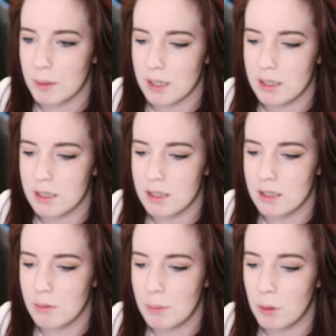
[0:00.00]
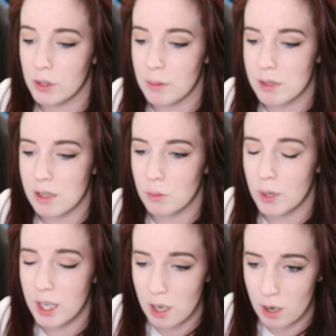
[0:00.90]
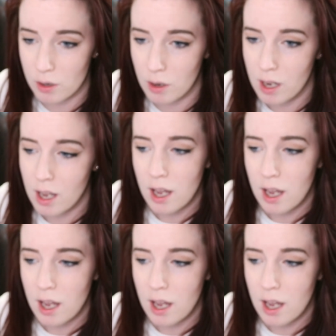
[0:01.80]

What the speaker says: because we pulled up to the window